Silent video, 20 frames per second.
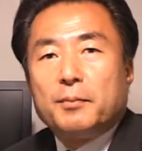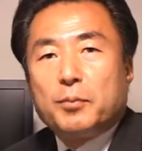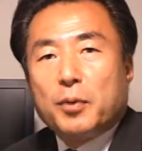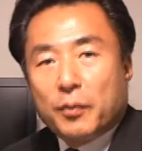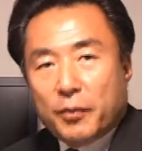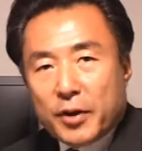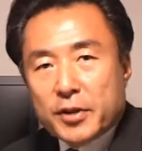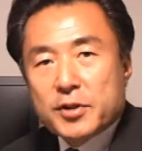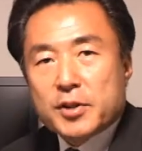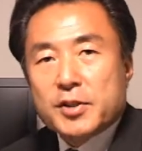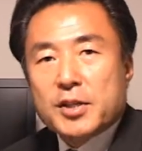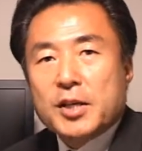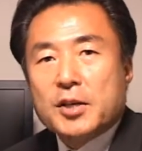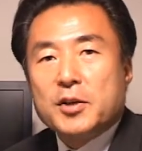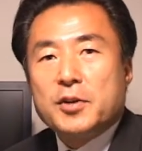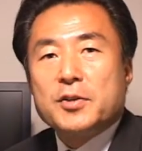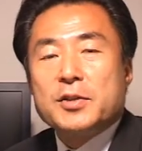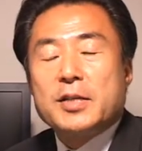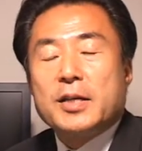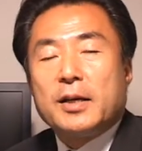professors at
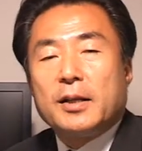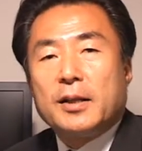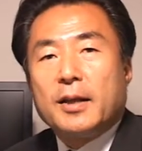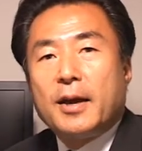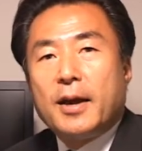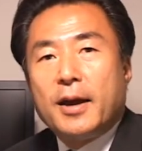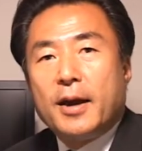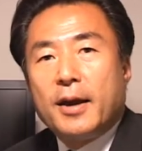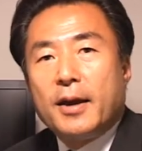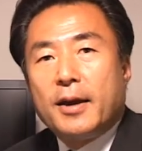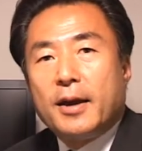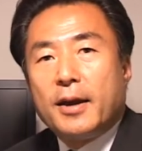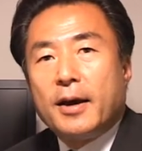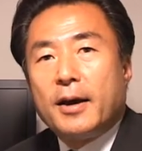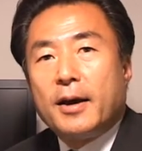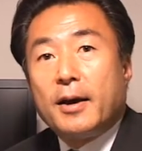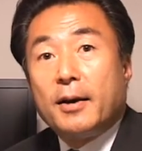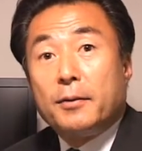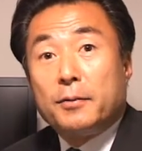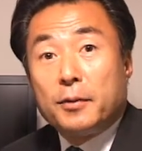
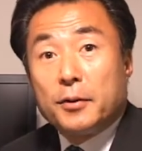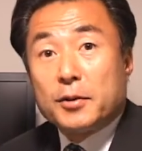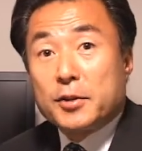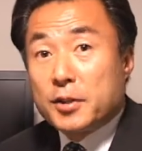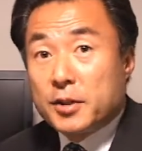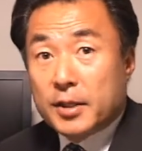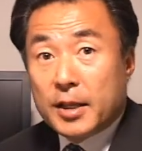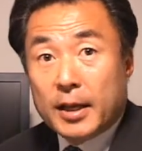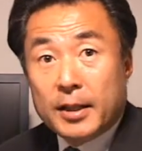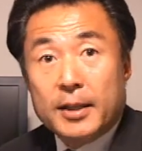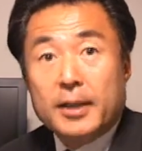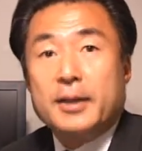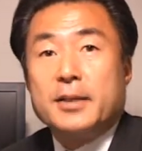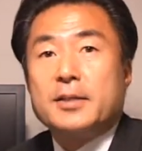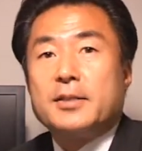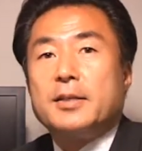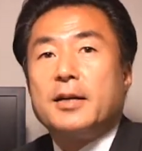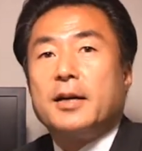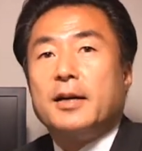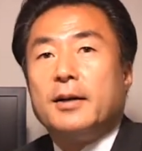UCLA for
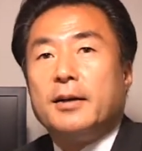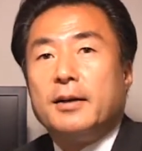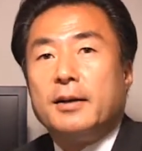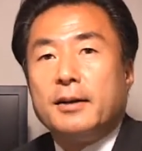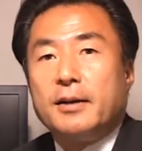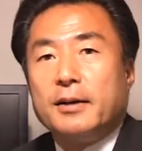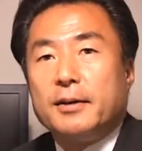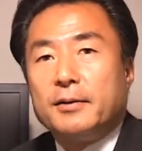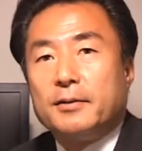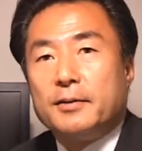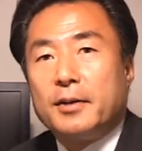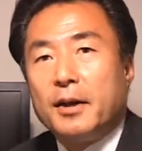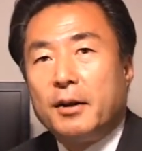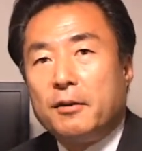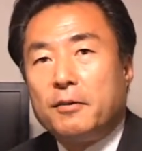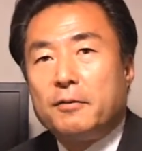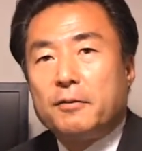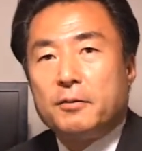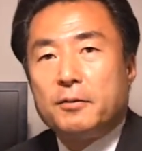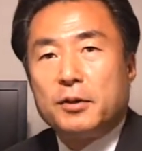studies,
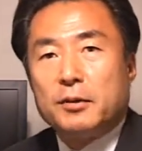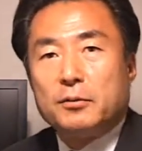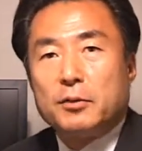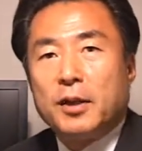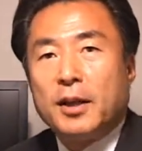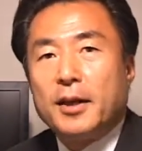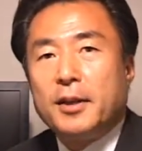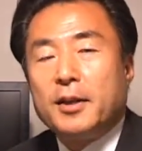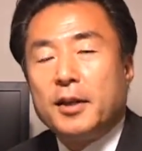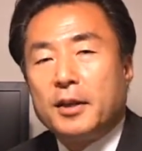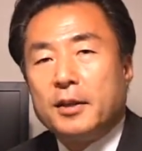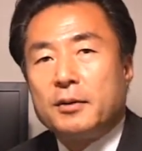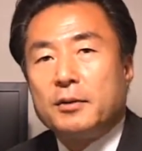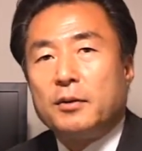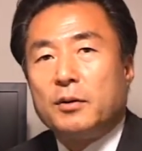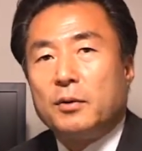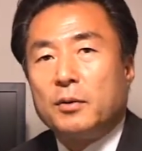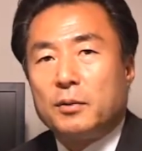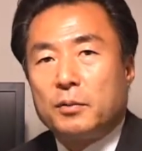health, relating